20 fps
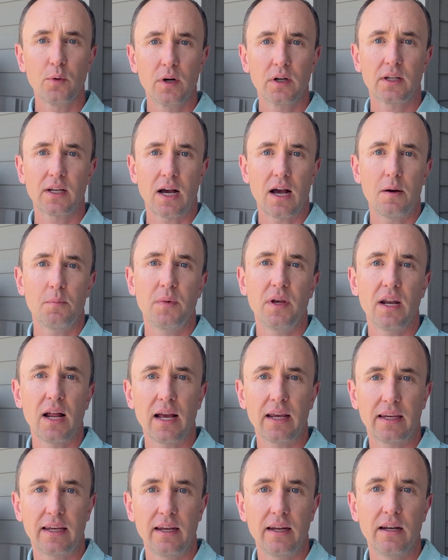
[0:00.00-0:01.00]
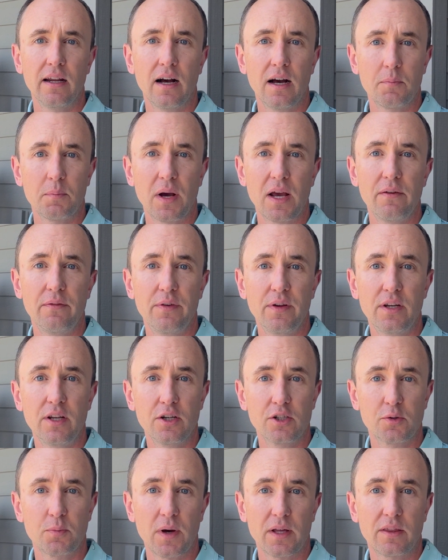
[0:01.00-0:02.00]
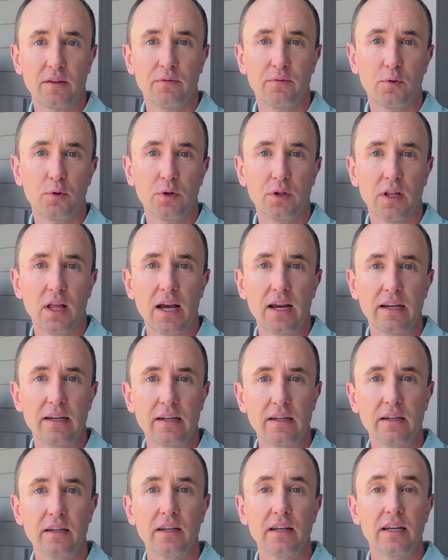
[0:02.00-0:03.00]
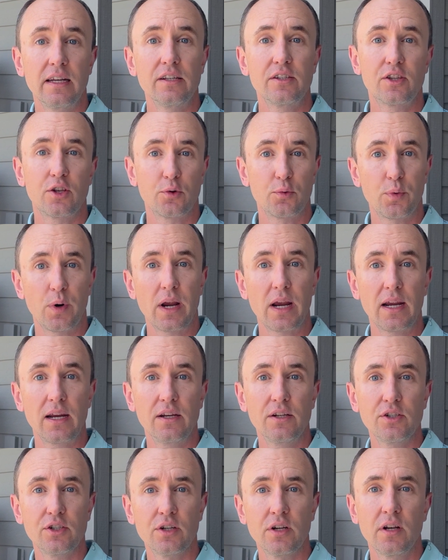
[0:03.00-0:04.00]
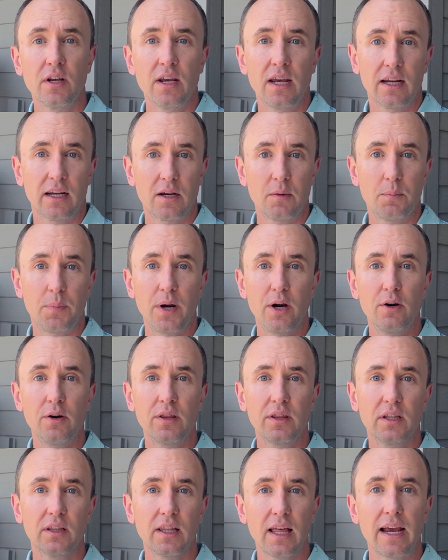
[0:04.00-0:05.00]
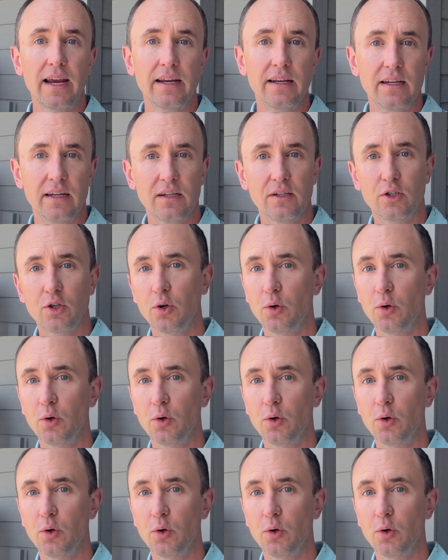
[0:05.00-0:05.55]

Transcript: one comment I get on my videos about the Ford Lightning is the range and comparing the Lightning